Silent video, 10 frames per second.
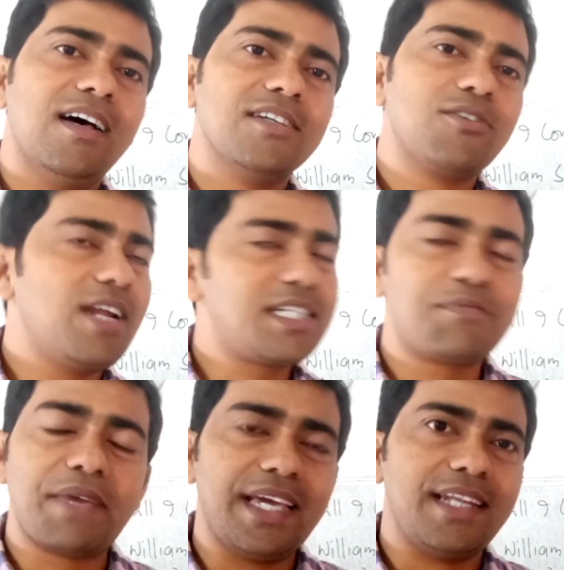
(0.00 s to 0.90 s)
So let's
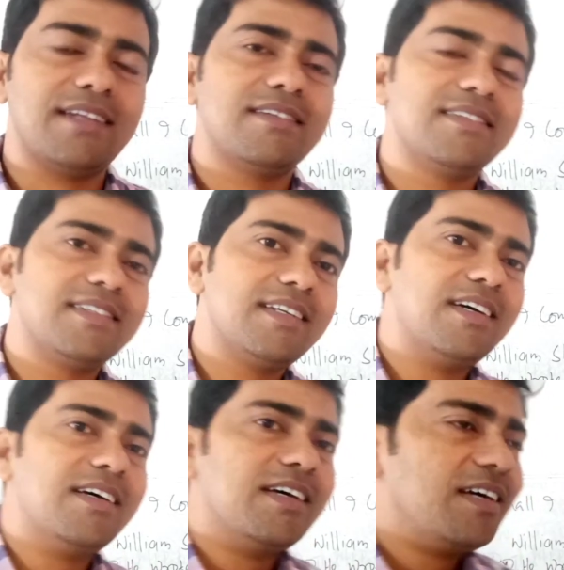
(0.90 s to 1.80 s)
begin.
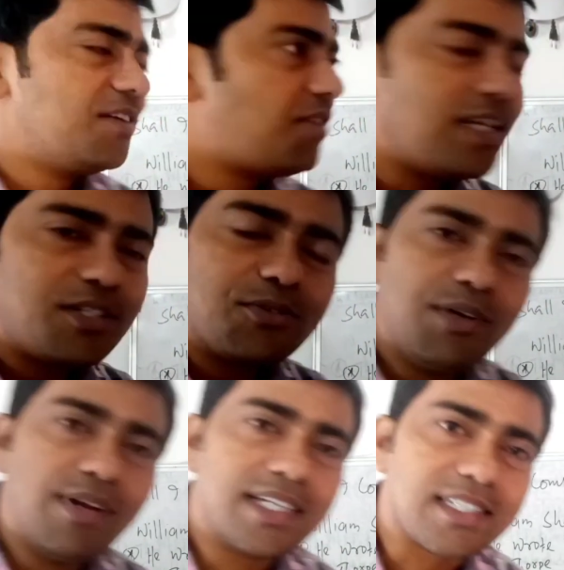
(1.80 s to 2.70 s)
First, we
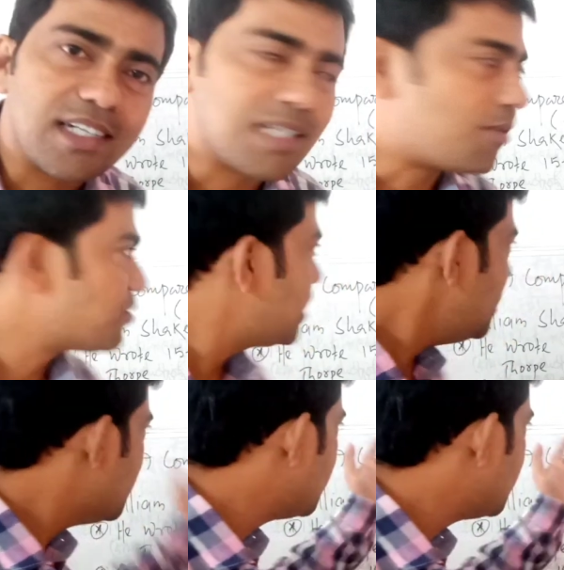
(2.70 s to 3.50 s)
will discuss about the